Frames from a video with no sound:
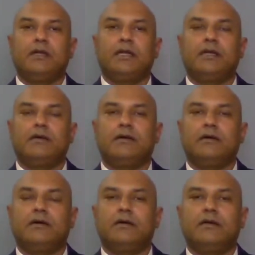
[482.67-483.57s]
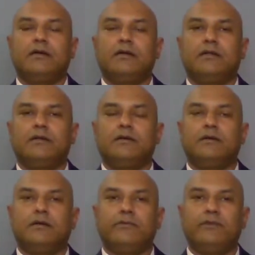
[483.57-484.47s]
like
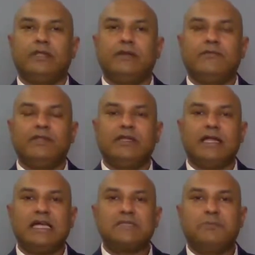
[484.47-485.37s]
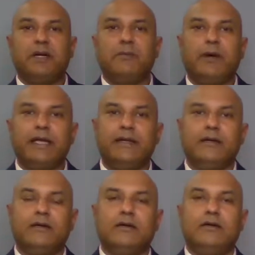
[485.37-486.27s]
with an expert
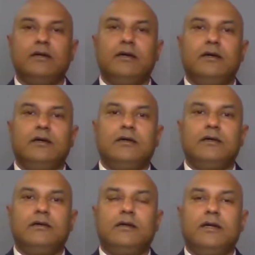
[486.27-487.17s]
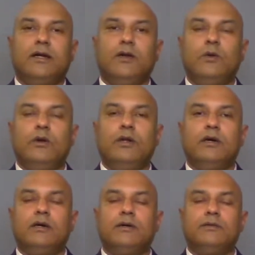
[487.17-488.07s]
mind. Don't
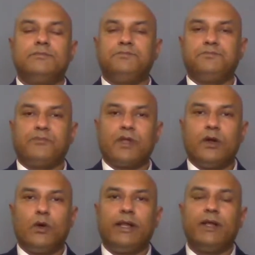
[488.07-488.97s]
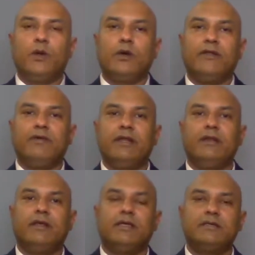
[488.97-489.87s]
ignore
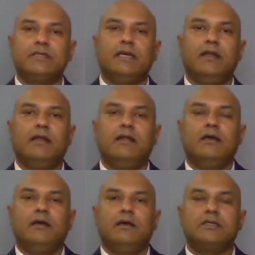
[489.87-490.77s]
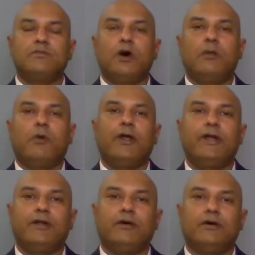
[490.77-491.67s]
even a small
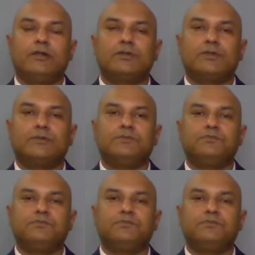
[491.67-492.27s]
point also.